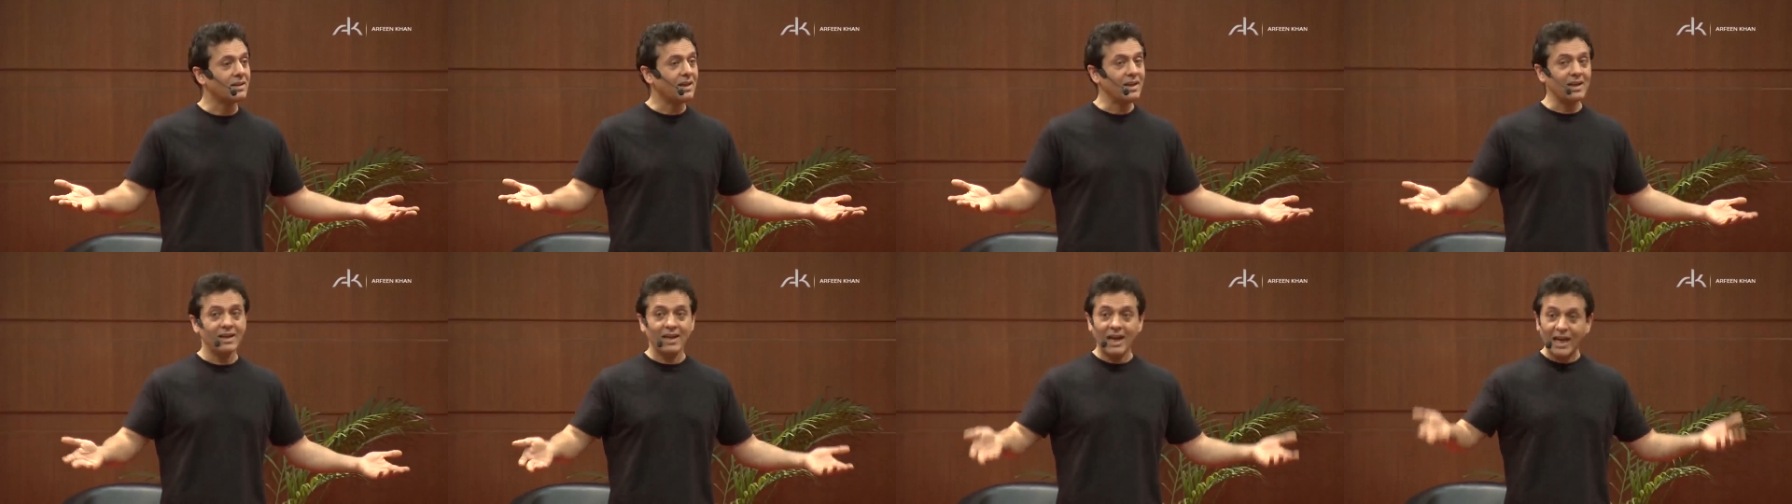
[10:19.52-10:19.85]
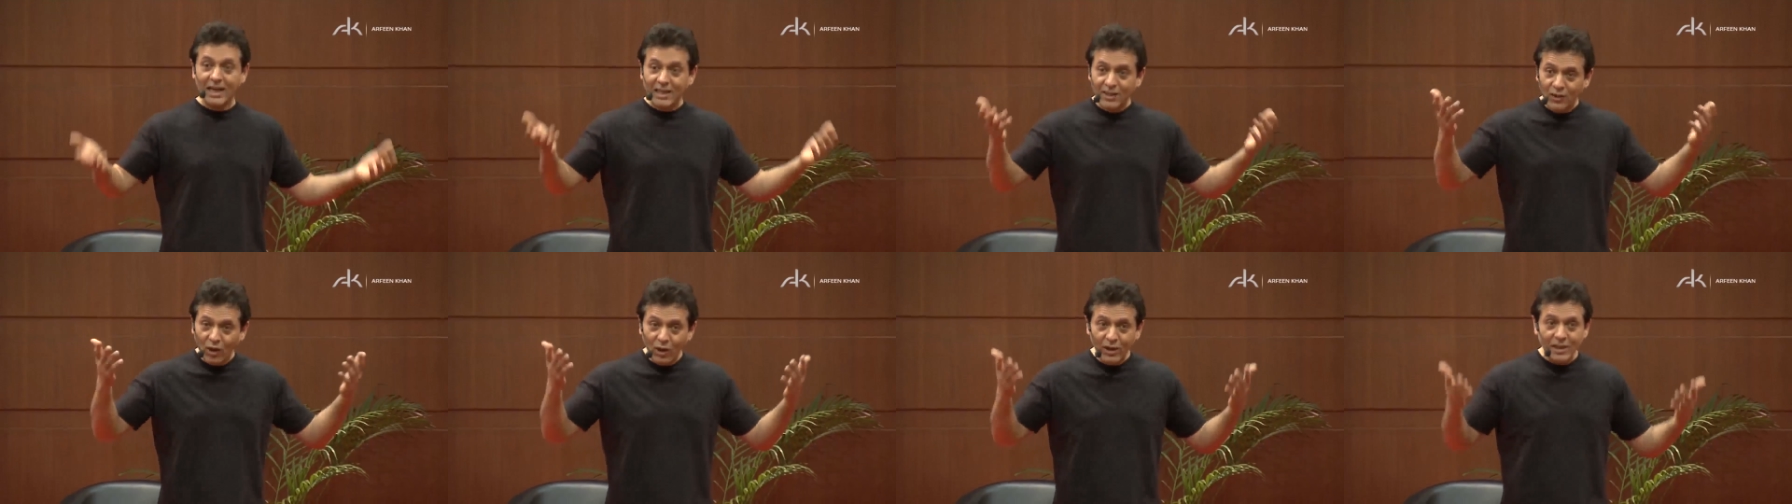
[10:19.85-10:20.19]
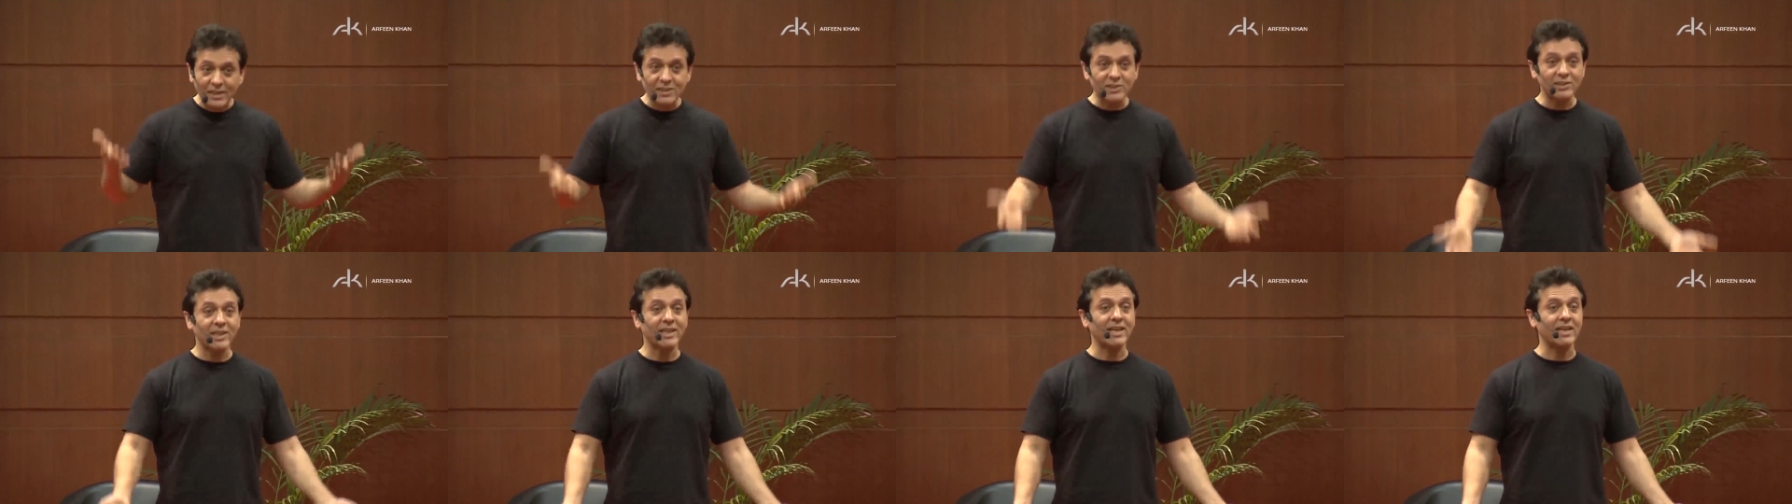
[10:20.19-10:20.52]

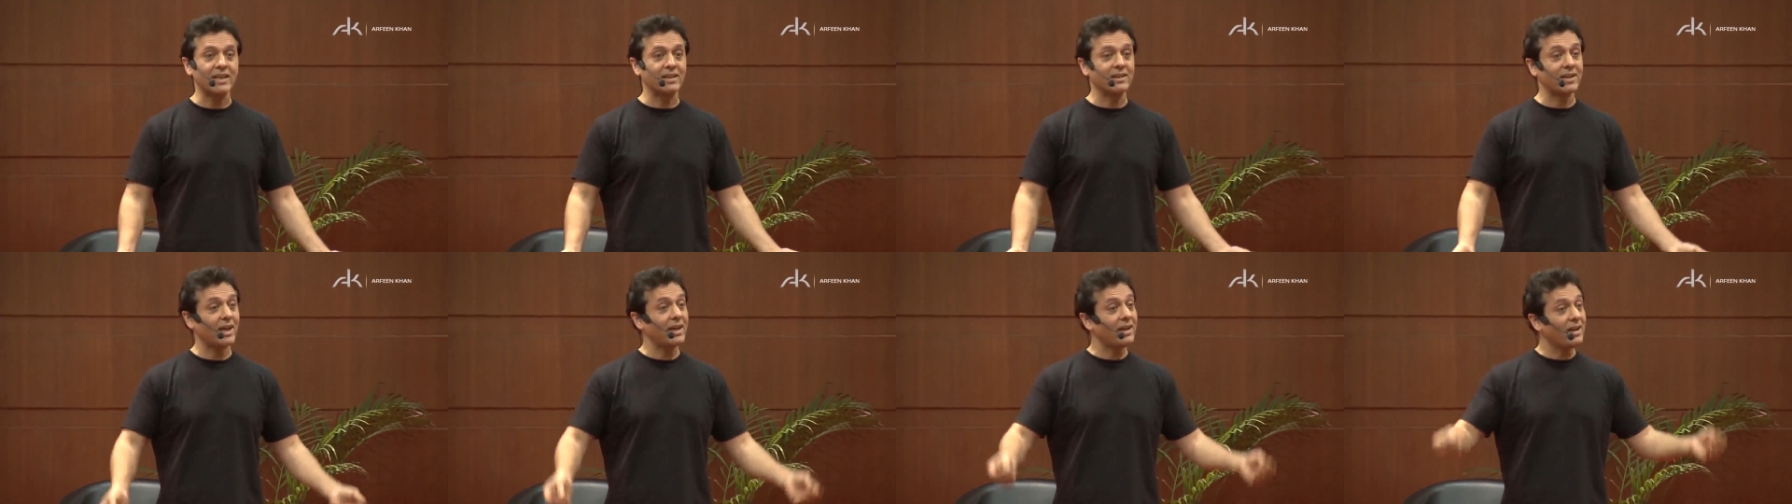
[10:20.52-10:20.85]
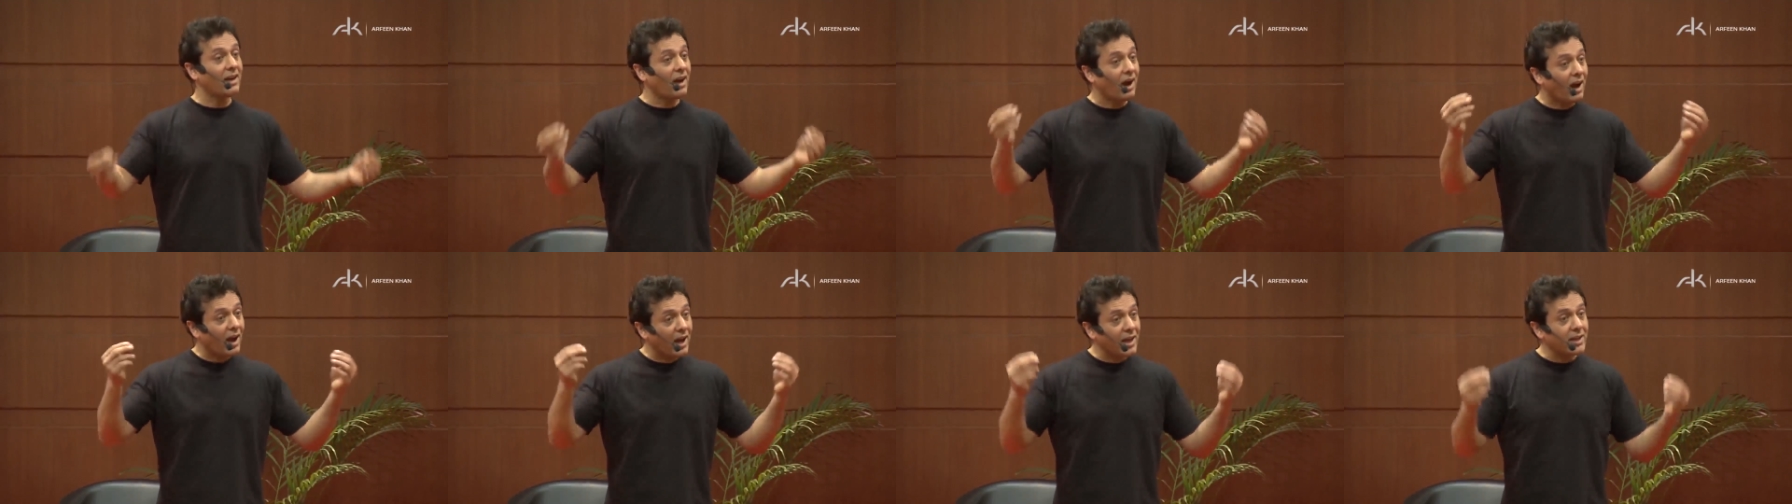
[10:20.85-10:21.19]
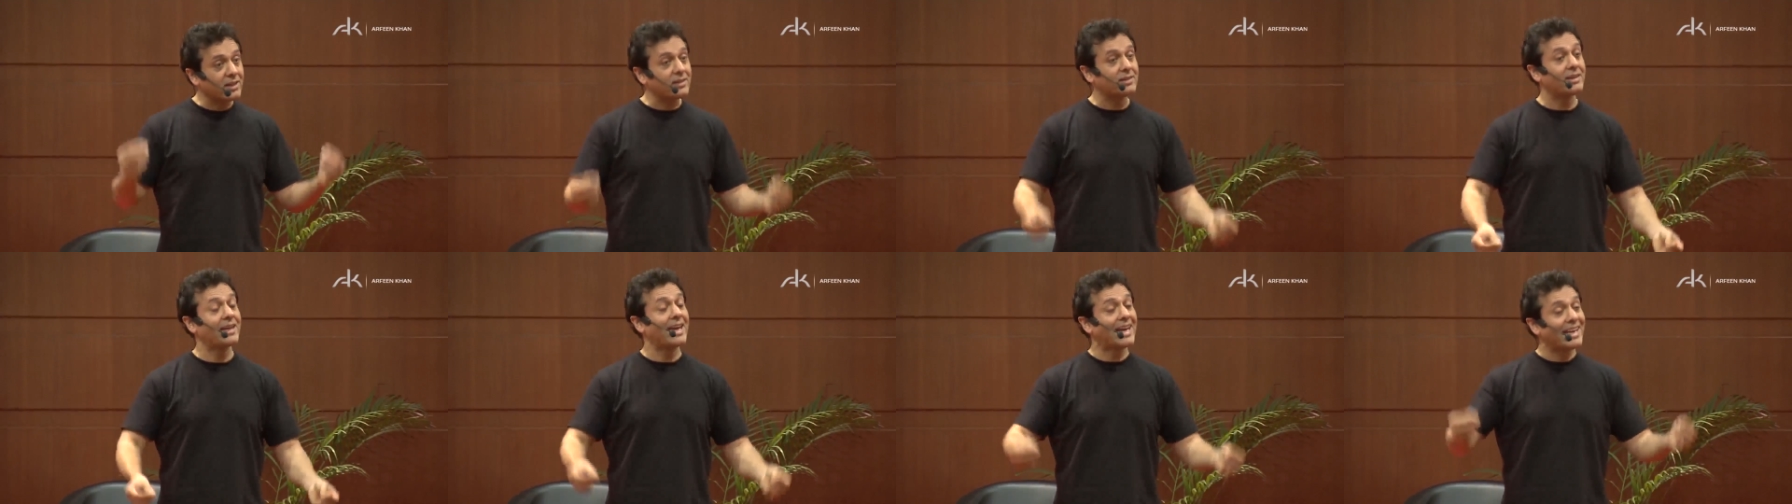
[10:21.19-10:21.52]
Acknowledge it. Say, I
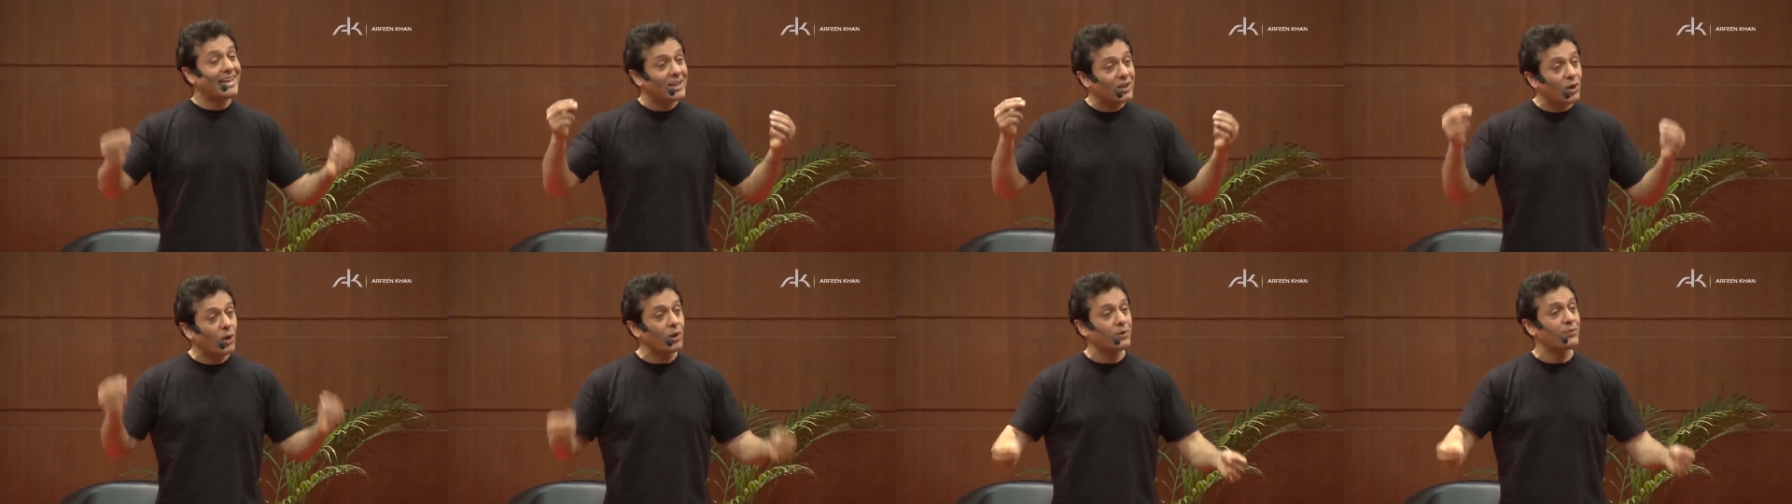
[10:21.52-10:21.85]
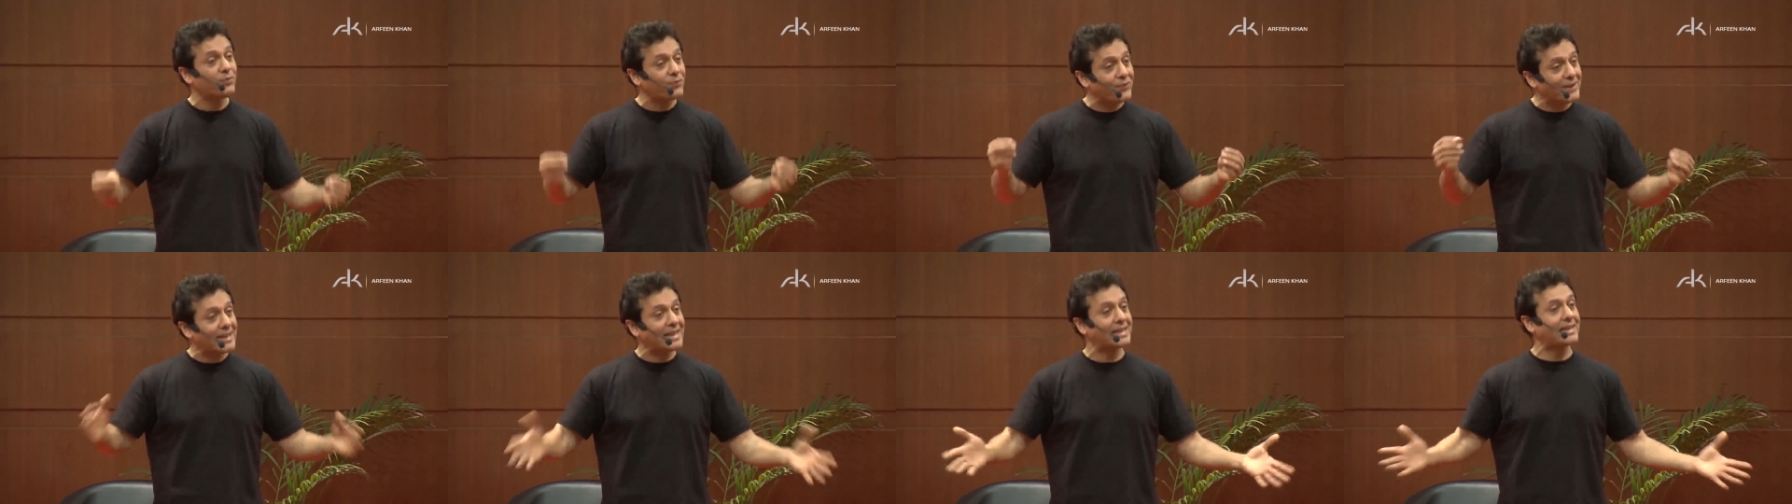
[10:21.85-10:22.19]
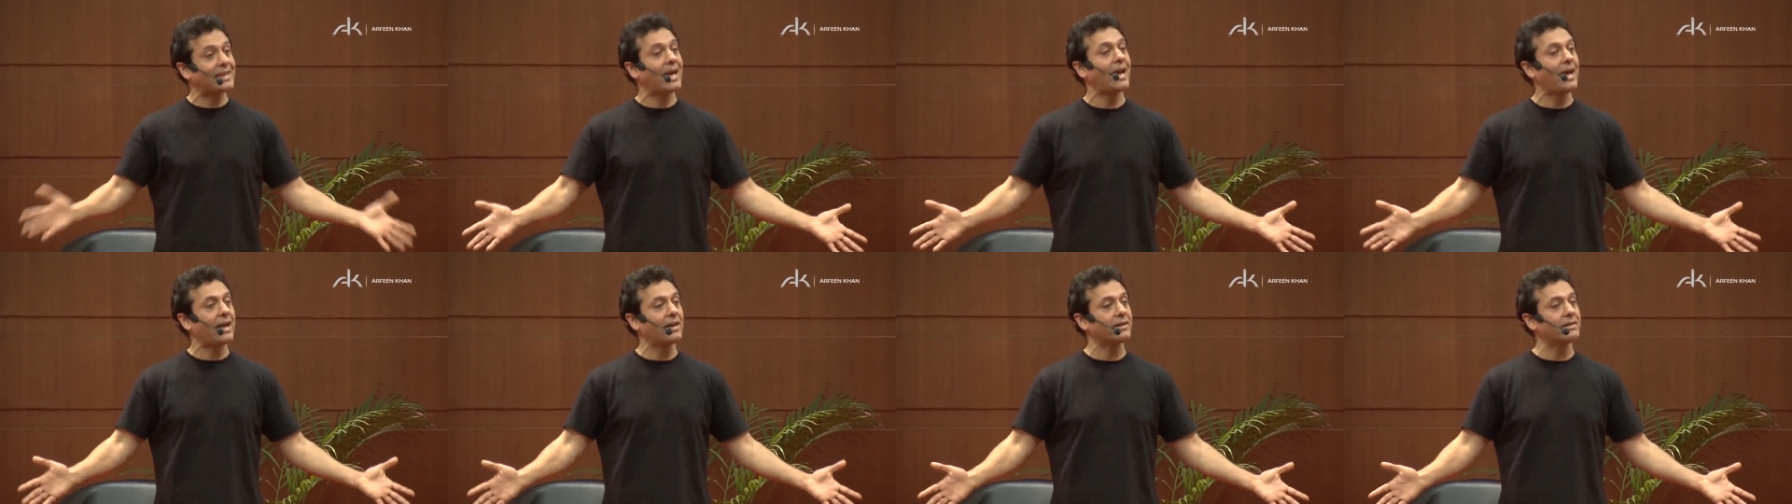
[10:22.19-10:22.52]
cannot fix
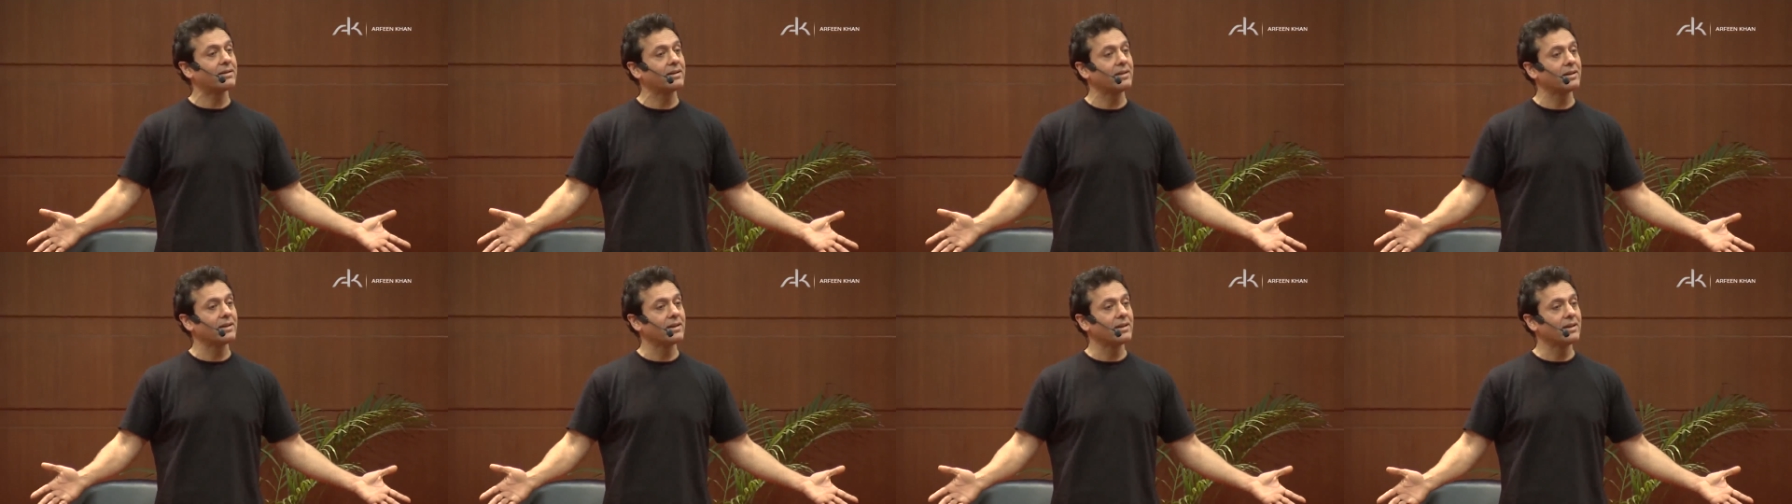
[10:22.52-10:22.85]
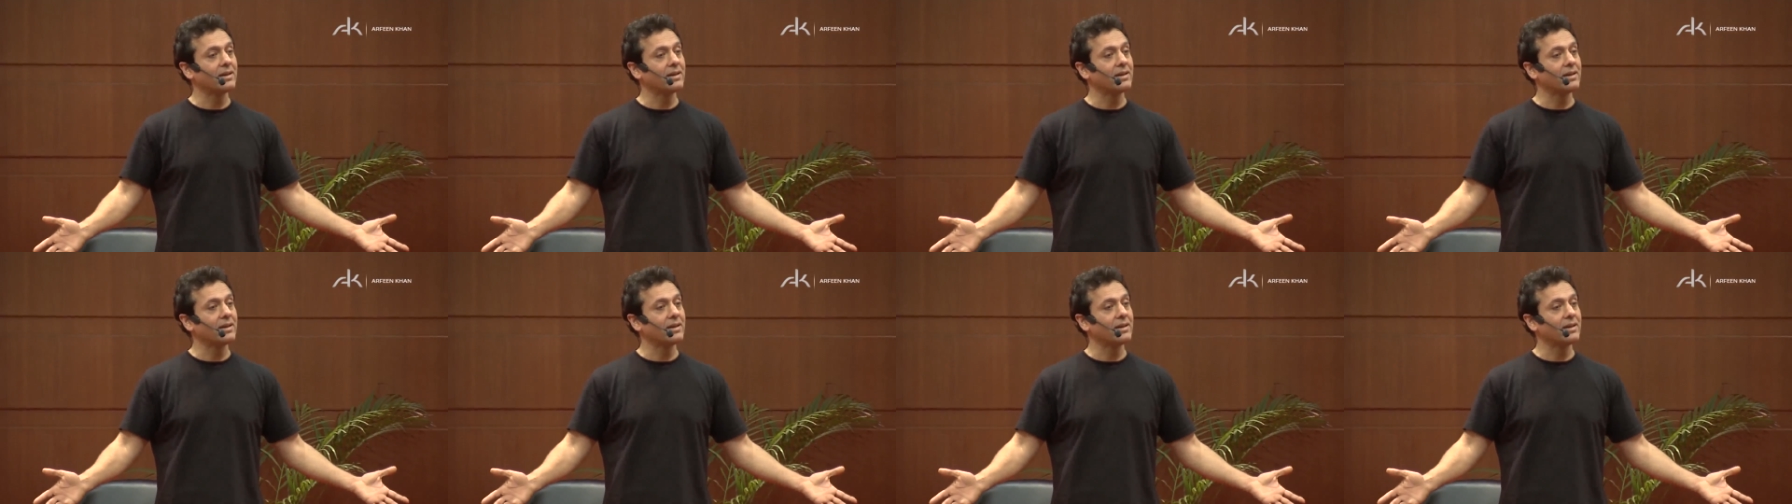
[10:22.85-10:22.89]
that.